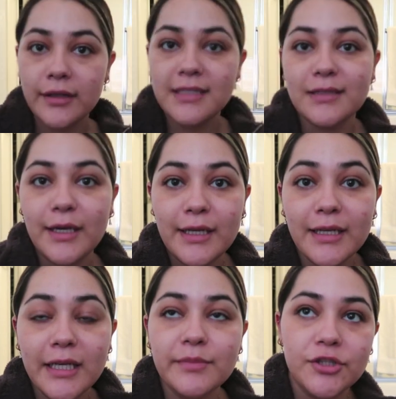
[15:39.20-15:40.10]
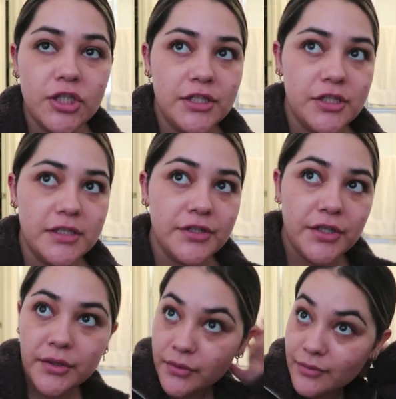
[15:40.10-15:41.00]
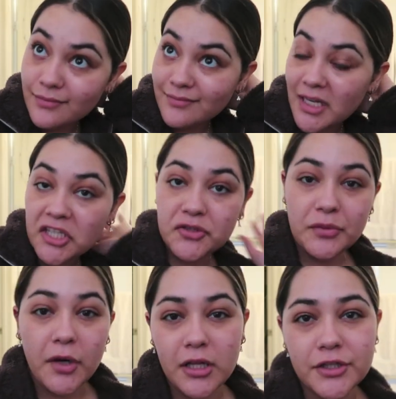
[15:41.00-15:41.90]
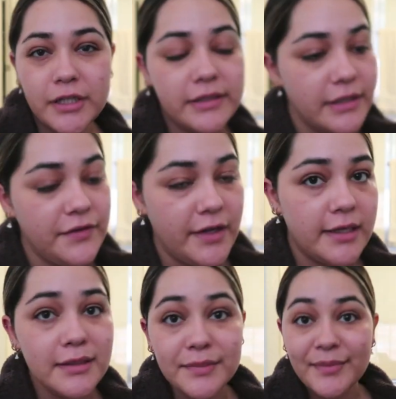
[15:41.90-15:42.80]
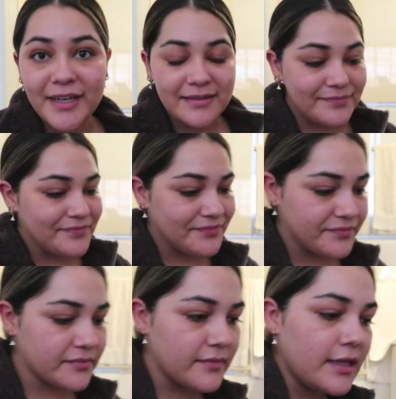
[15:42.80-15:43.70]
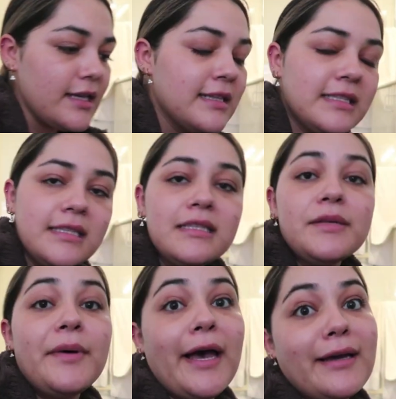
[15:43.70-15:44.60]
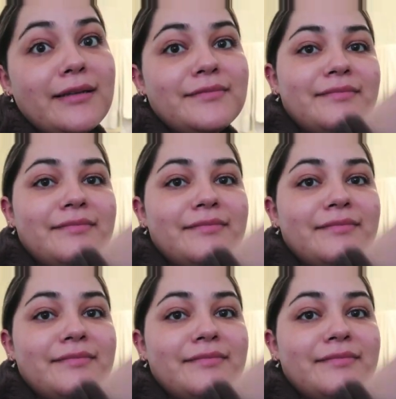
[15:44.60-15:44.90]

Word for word: This lighting keeps changing, so I do apologize in advance, but this is the bag.